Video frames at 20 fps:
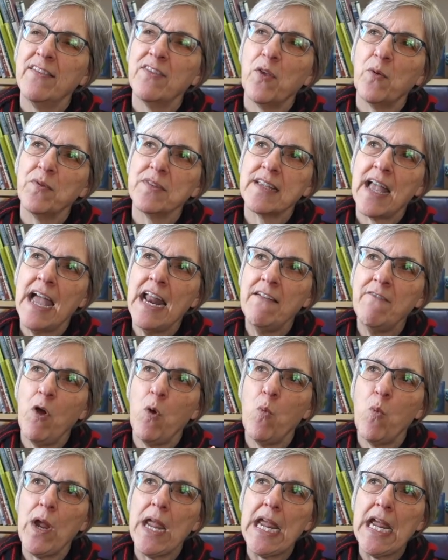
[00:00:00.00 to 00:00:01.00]
it was kind of a
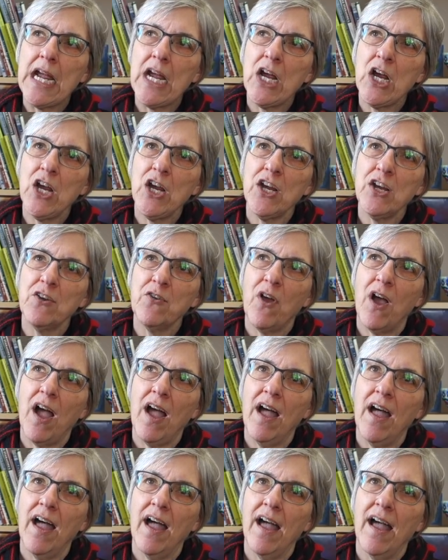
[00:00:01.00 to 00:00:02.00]
weird
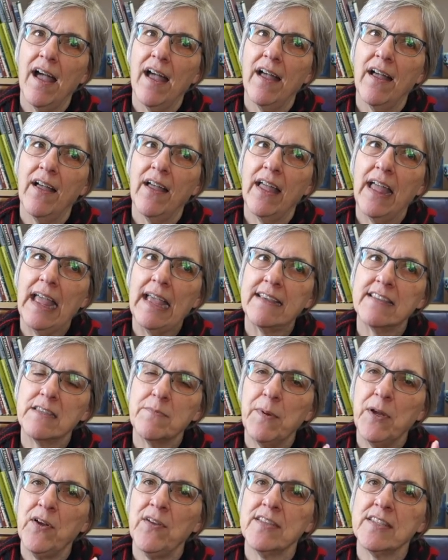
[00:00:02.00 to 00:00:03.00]

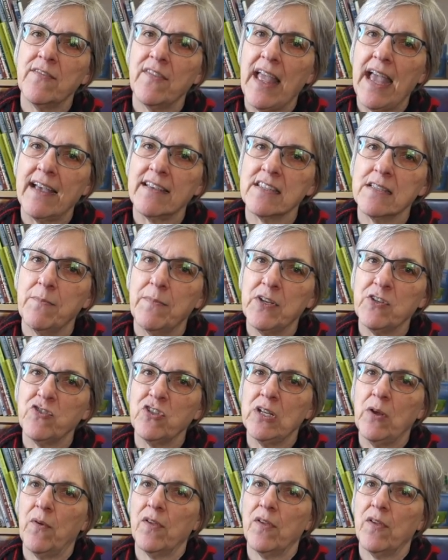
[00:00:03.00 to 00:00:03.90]
experience of the exhibition.